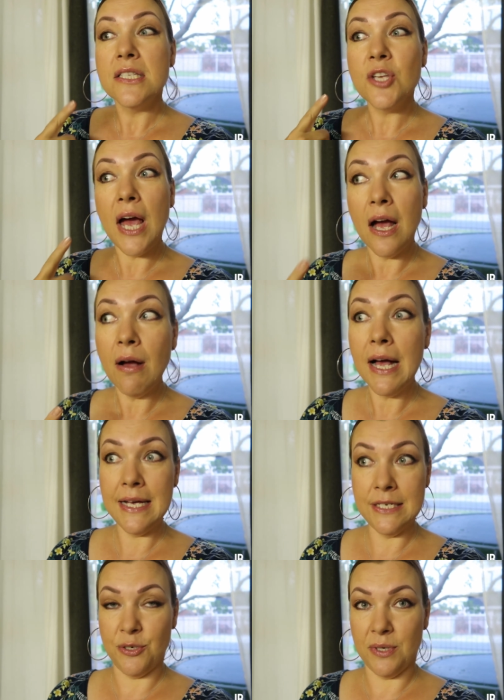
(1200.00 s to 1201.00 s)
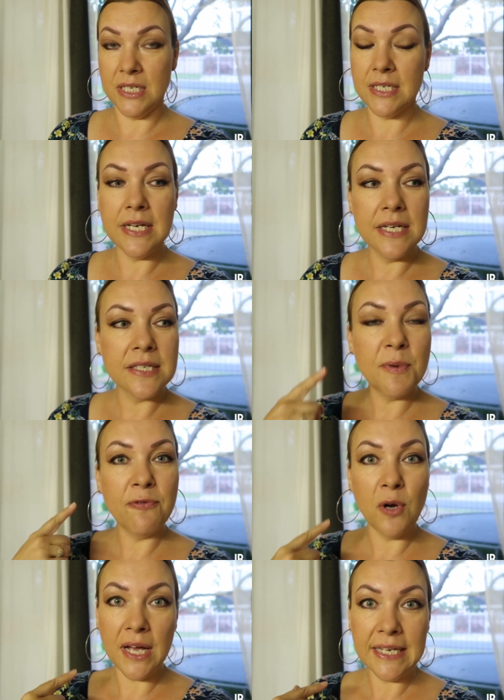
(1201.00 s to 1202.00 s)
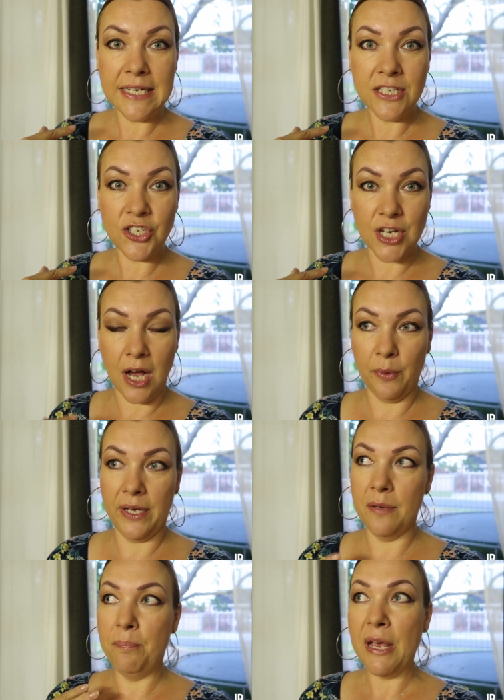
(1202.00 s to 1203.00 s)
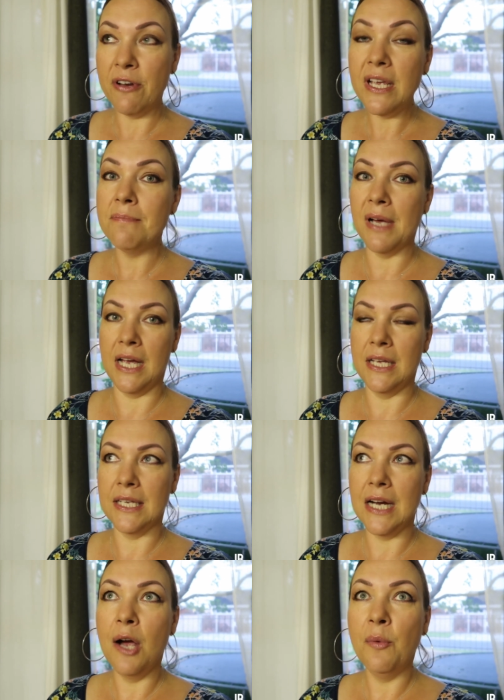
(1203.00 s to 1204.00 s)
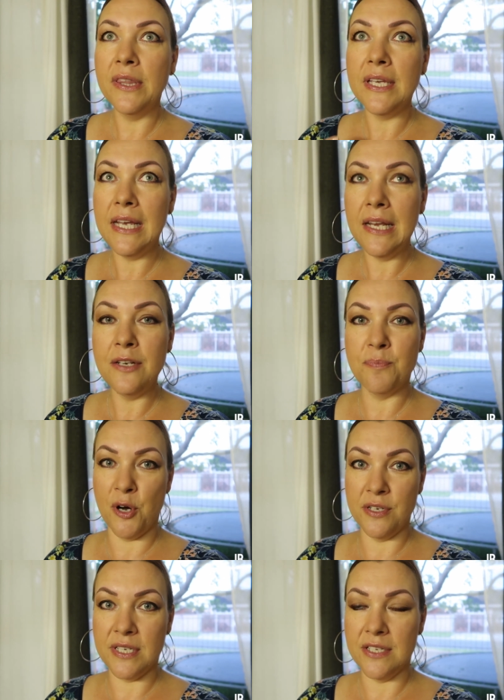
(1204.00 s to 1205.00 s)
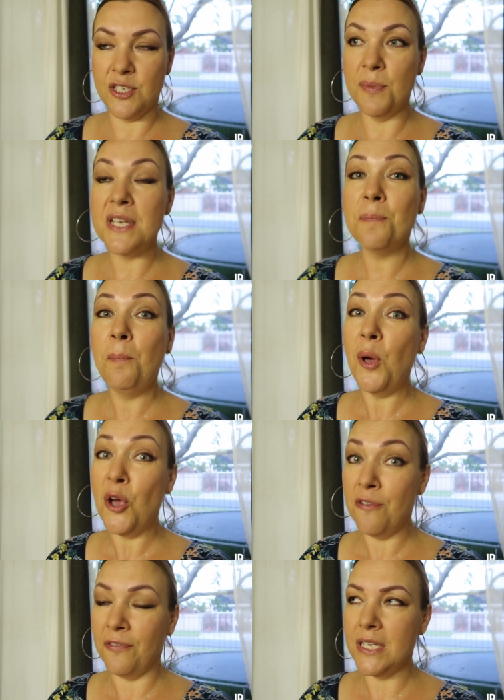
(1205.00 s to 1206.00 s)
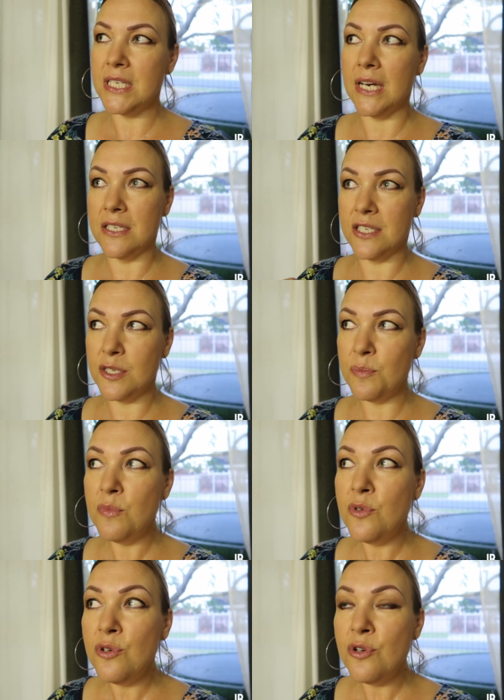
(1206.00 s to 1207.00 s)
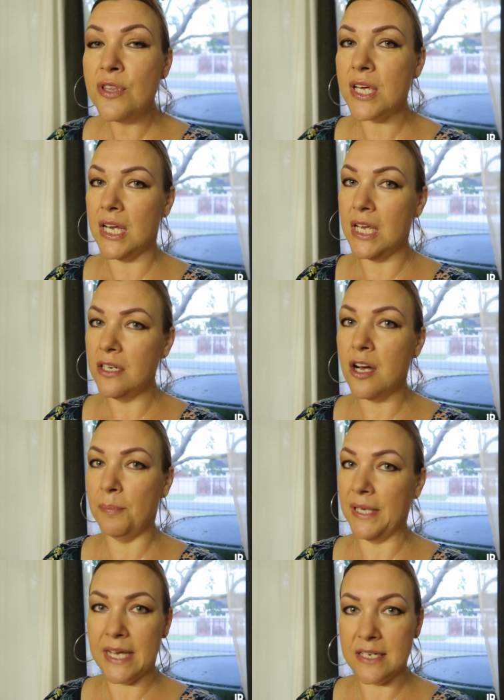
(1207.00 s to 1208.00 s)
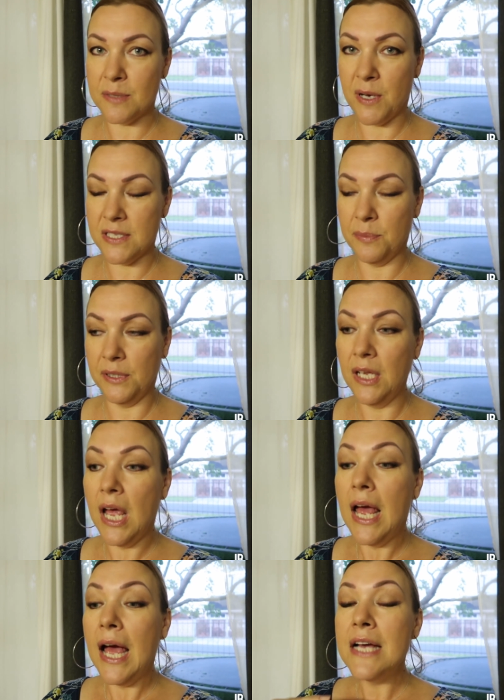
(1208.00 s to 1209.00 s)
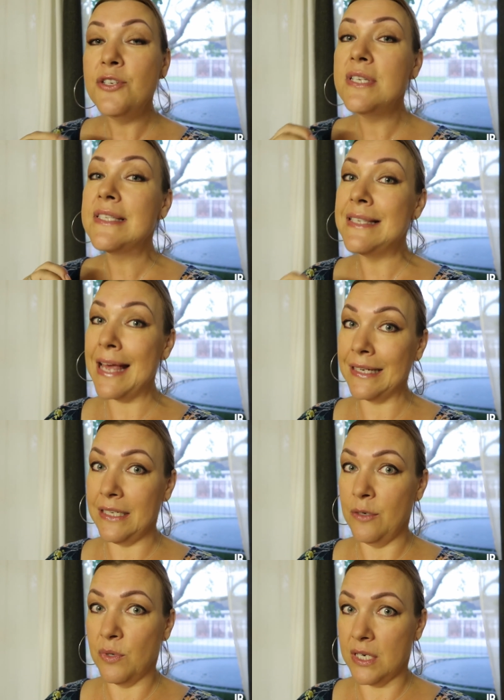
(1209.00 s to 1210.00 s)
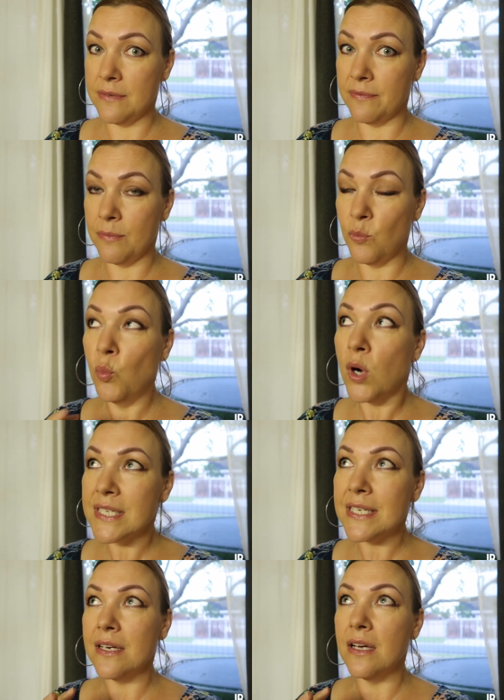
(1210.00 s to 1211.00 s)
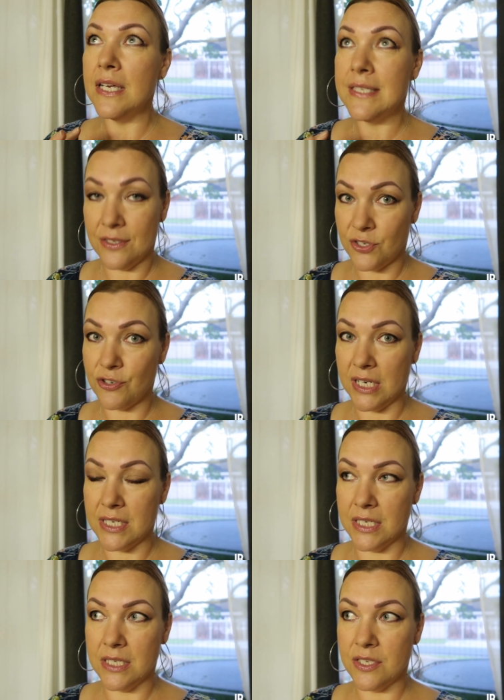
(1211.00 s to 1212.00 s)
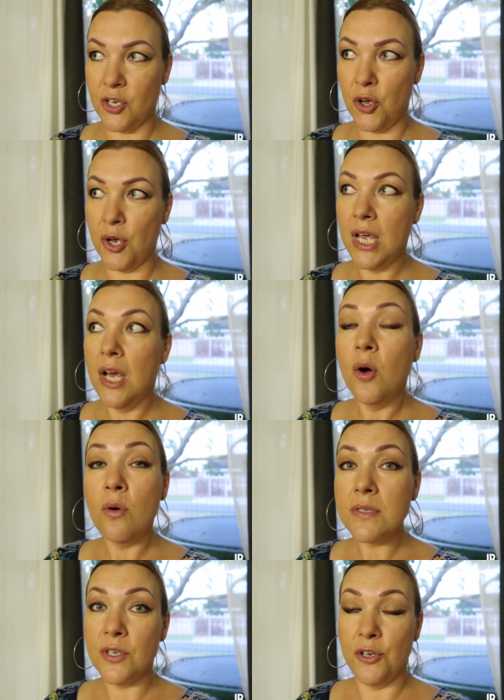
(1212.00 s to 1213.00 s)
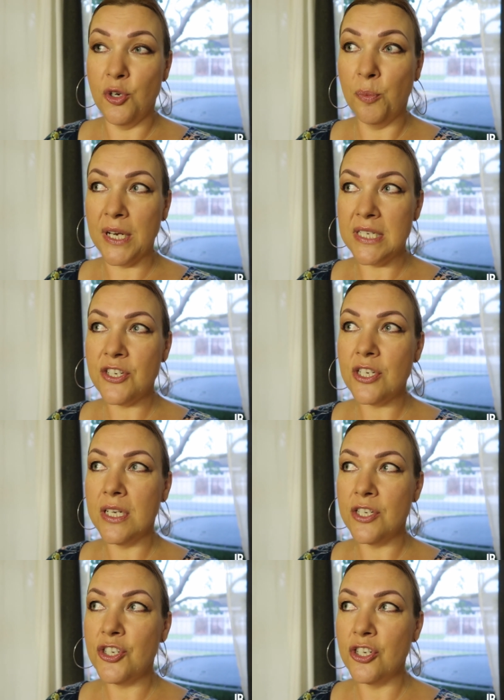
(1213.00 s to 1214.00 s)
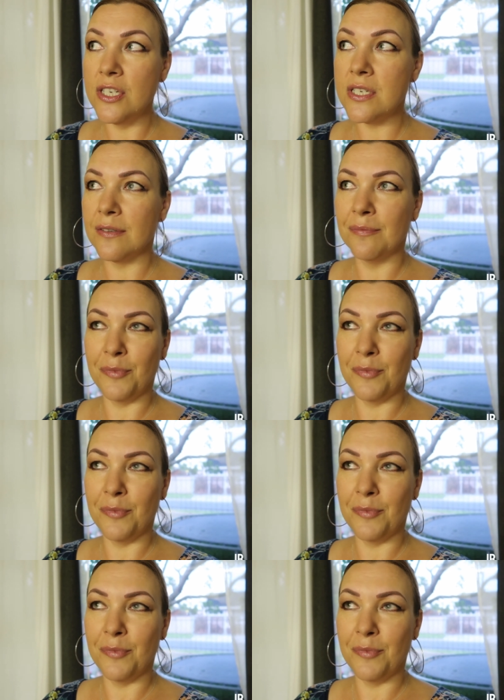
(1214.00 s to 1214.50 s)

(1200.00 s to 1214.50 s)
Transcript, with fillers: so how I do it is before I get in the shower, bearing in mind that I want the heating process to be as perfect and as smooth and uncomplicated as possible, I do exactly what is, what is instructed. So also your practitioner should